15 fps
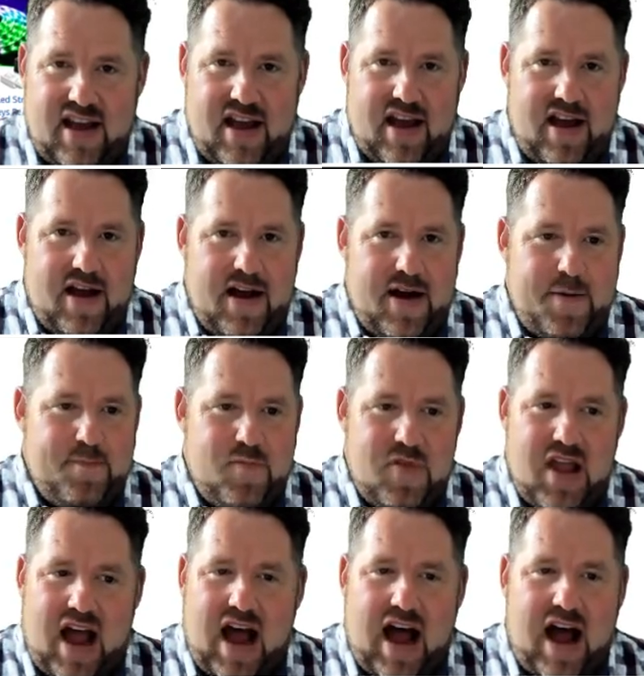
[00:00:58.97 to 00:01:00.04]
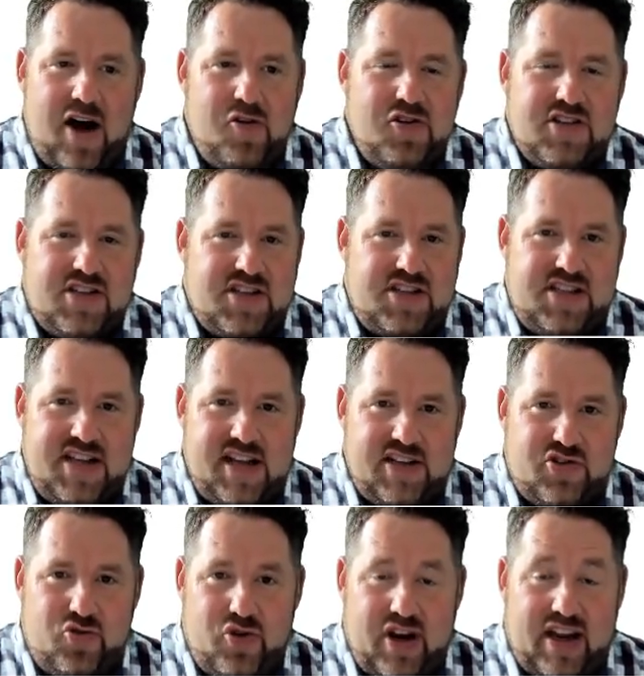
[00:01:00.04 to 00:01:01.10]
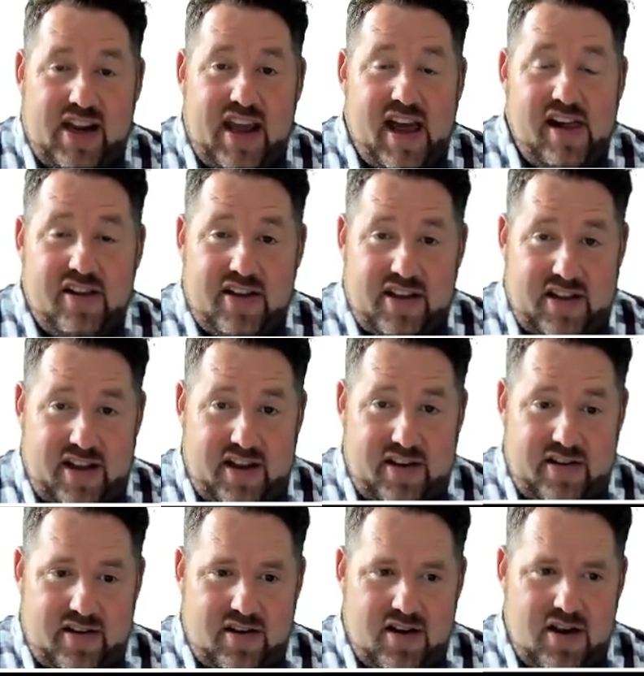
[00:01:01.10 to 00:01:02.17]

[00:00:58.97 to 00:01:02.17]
How is the sales rank calculated?